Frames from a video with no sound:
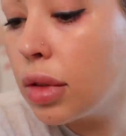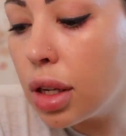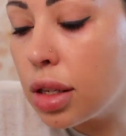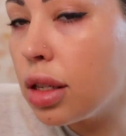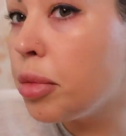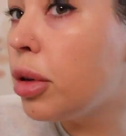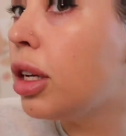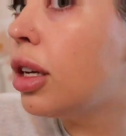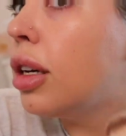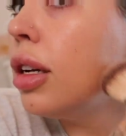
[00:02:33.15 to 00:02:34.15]
This is a
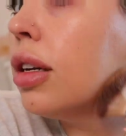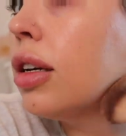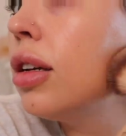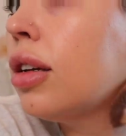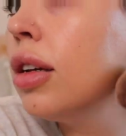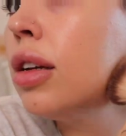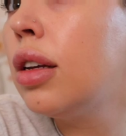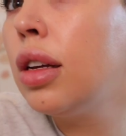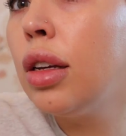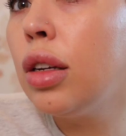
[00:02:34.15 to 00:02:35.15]
pretty good,
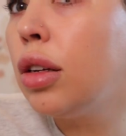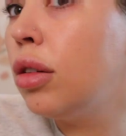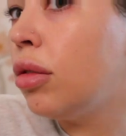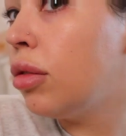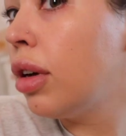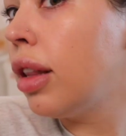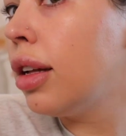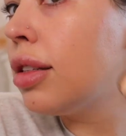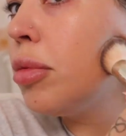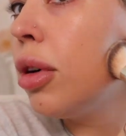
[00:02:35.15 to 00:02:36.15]
oh,
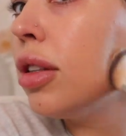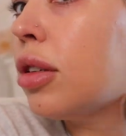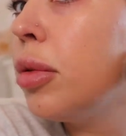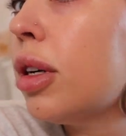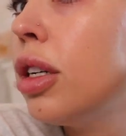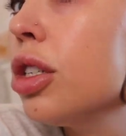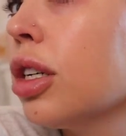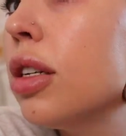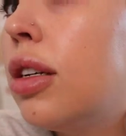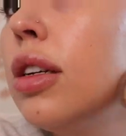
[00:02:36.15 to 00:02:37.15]
that's a bronzer brush.